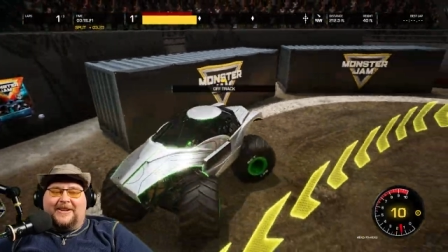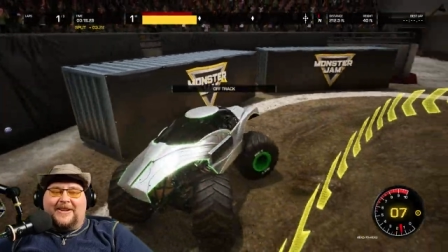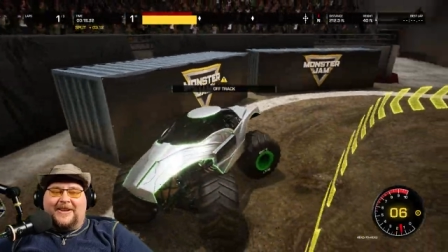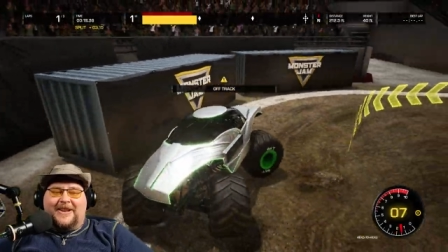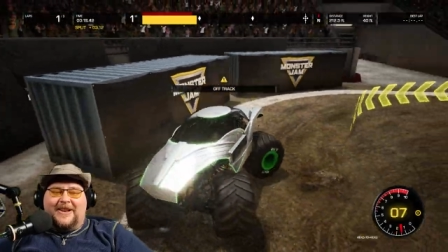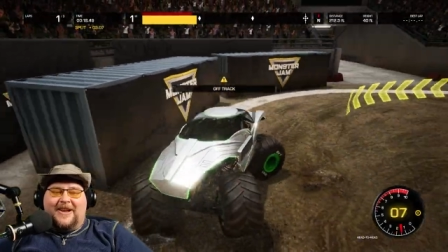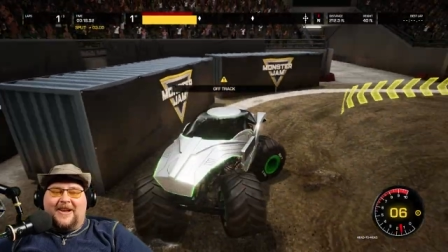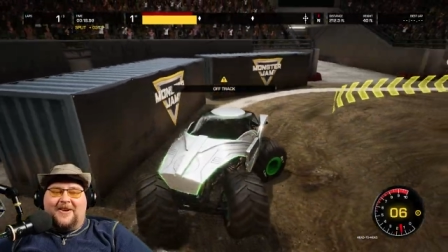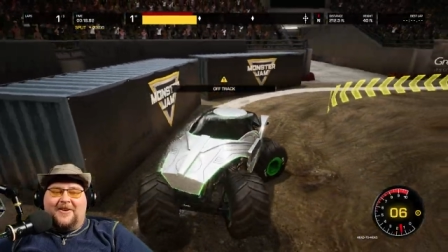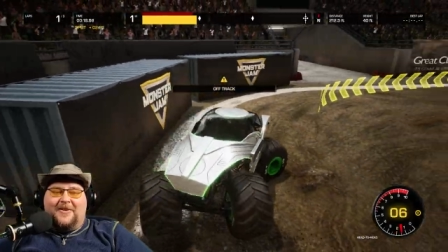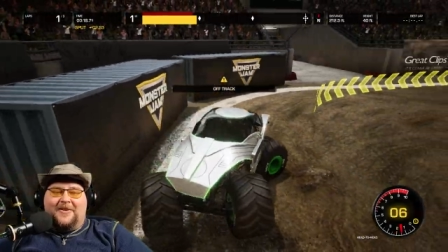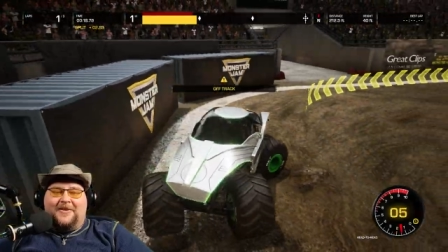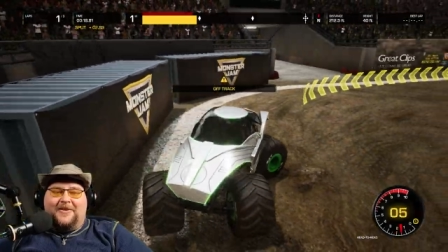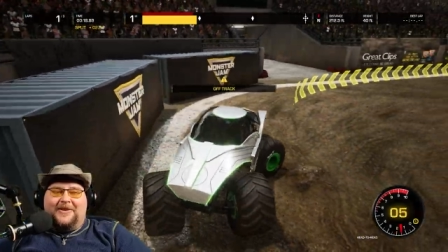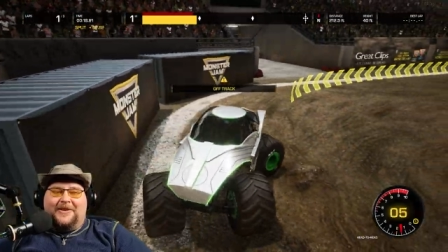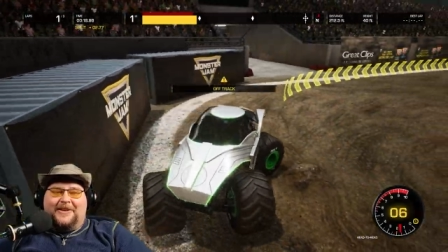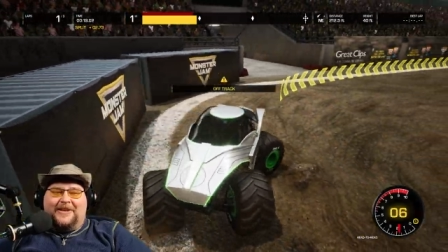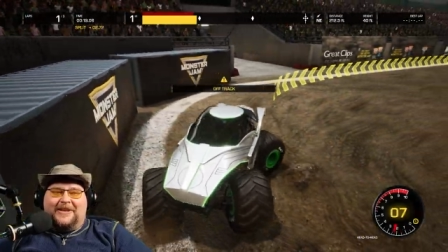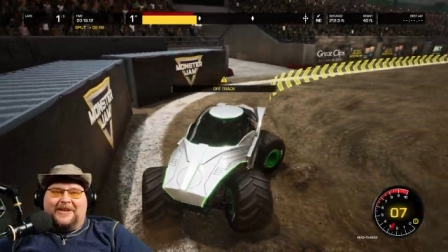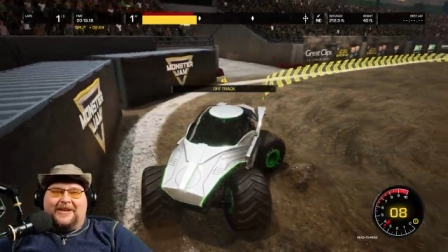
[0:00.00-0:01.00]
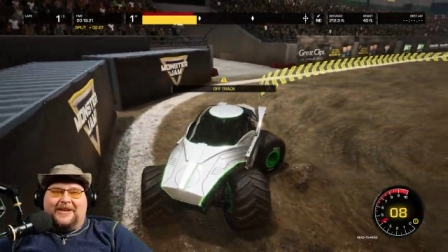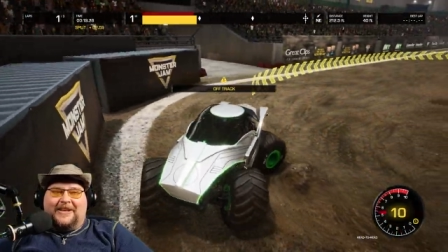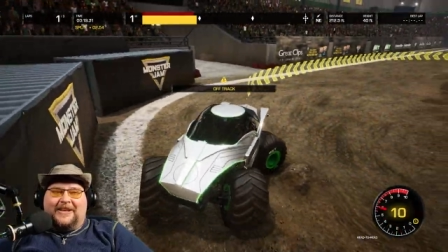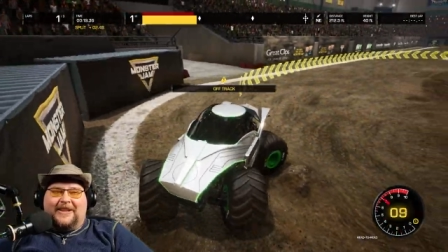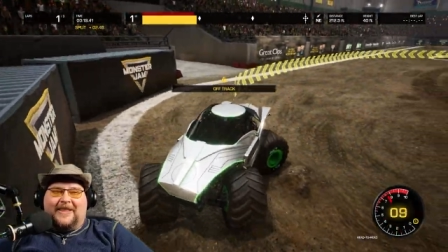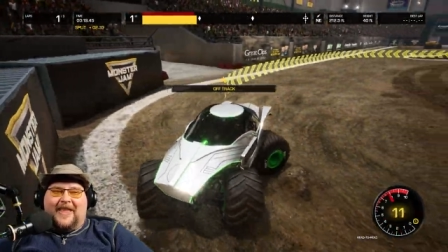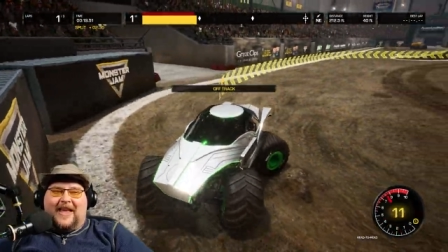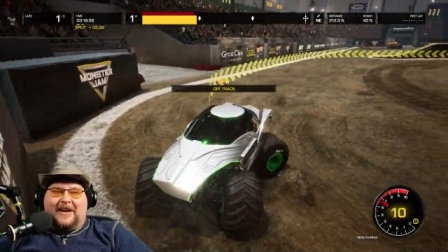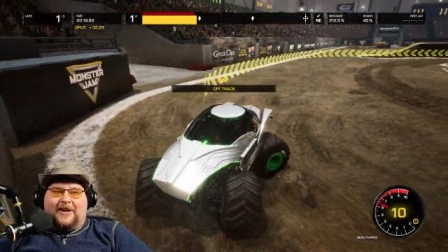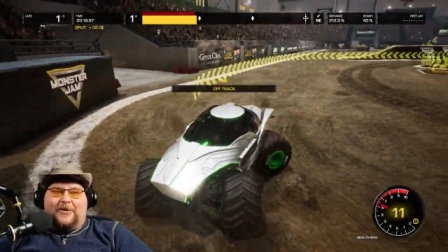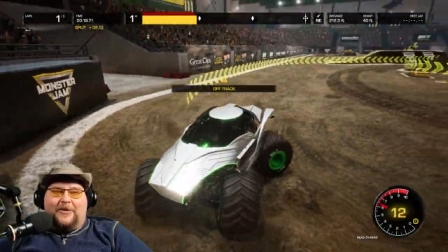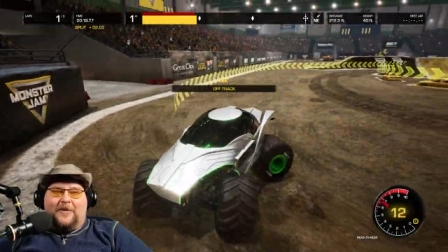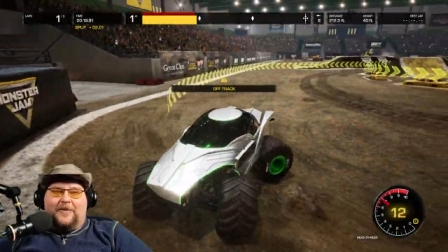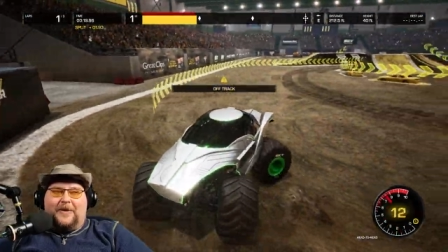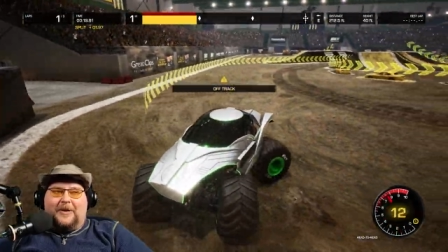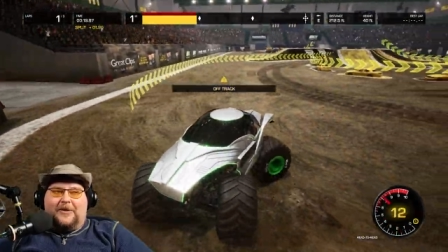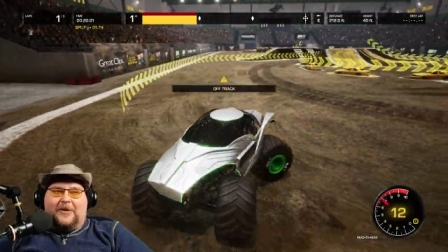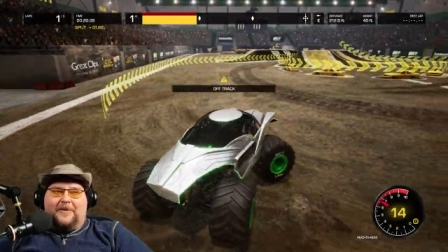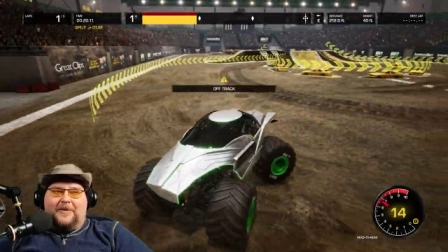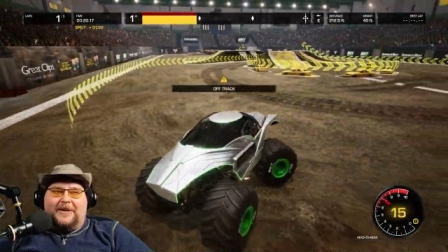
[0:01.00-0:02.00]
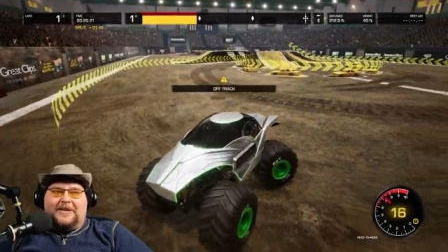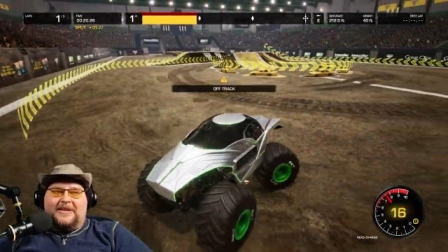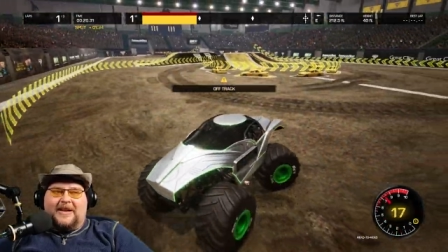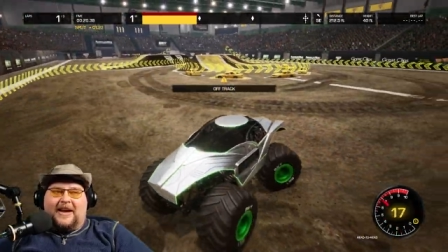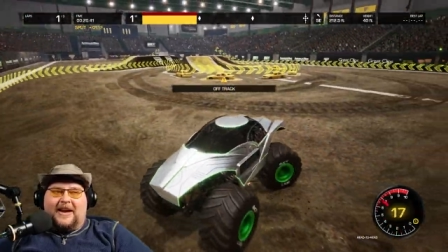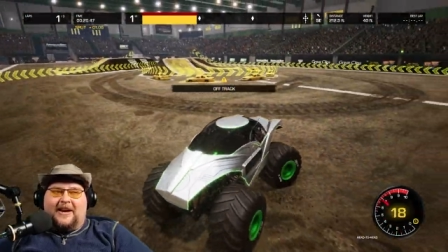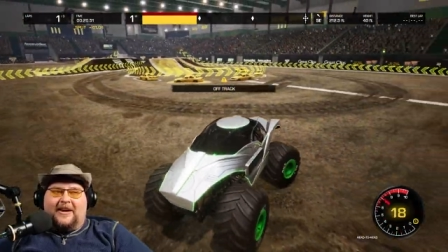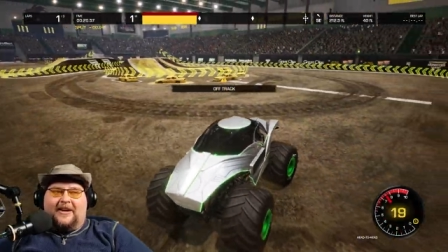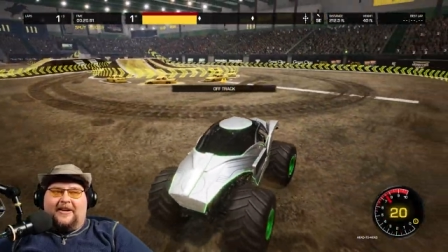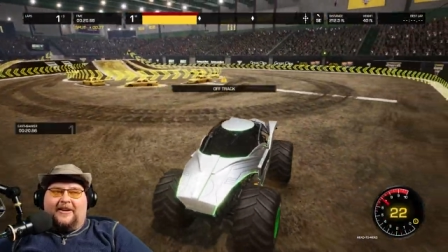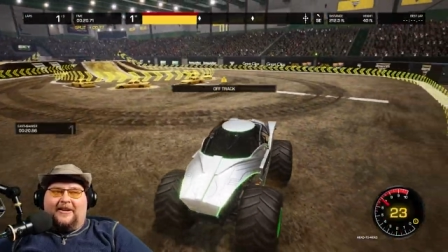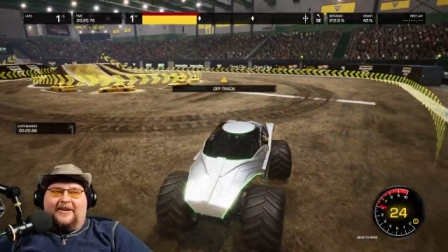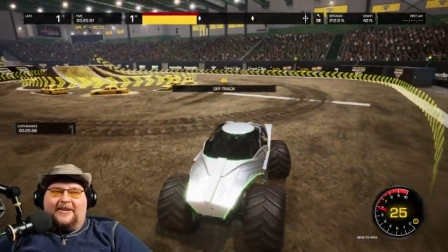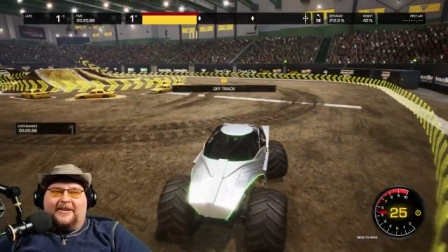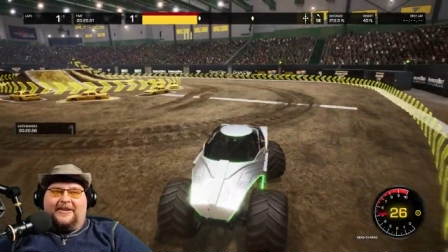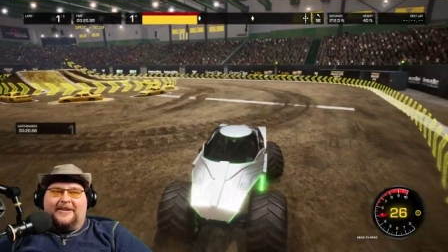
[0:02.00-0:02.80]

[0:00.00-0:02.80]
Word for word: No, that grippy grippy tire.